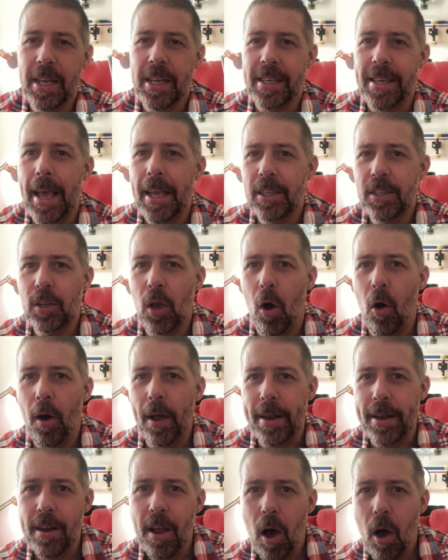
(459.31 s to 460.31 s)
Yes, I
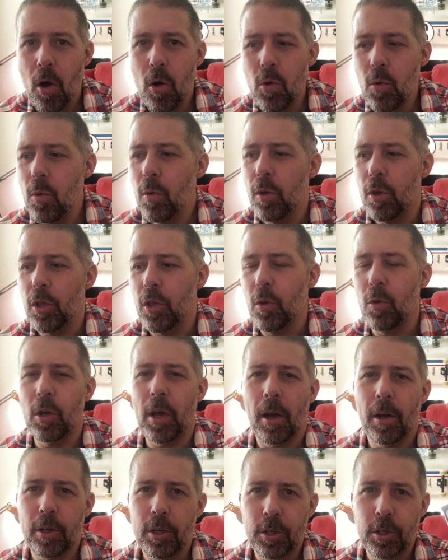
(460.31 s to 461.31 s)
know you're
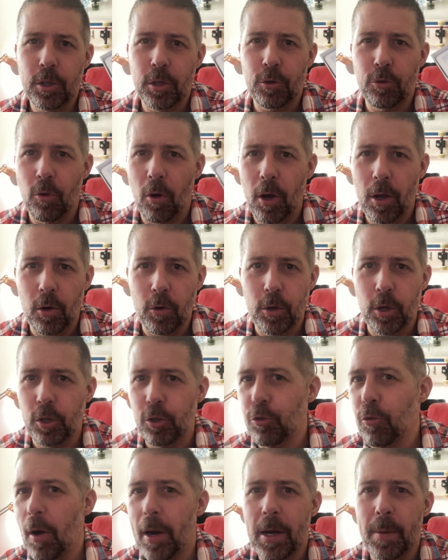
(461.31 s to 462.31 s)
going to try, or you're
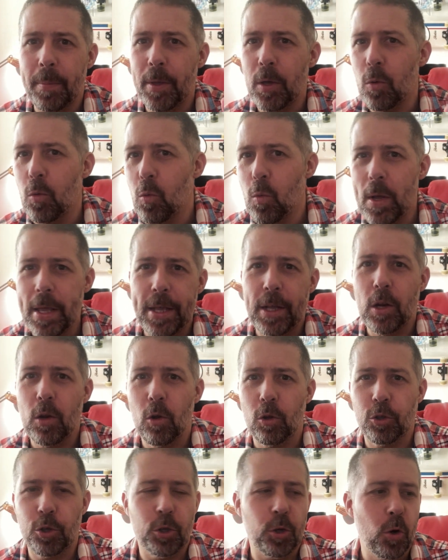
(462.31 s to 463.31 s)
trying to be all
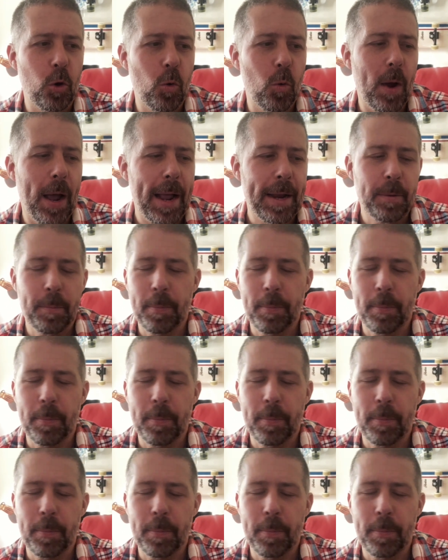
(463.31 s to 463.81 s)
ecological and